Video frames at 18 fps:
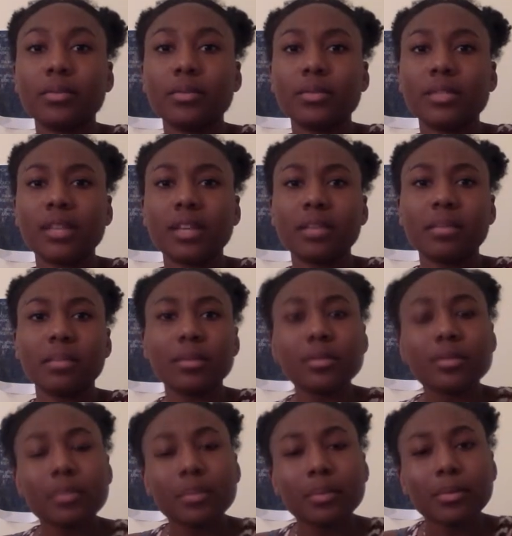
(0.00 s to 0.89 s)
Who's
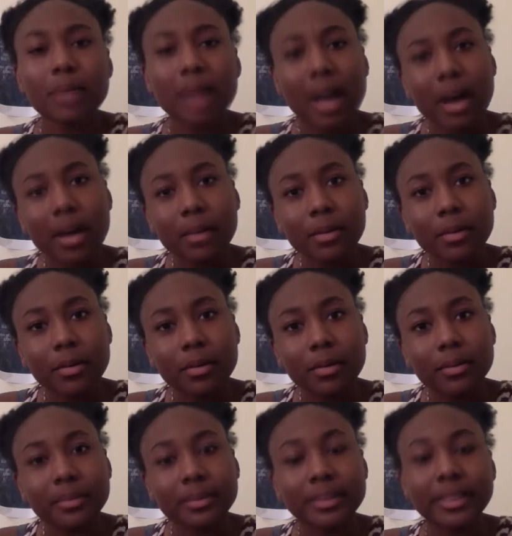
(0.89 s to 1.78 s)
done multiple
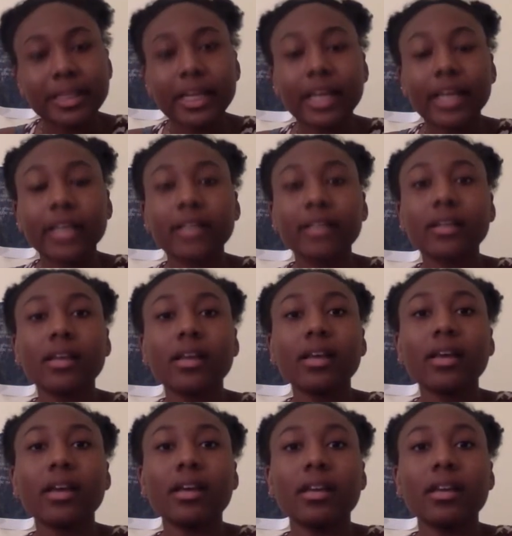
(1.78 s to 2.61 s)
albums, and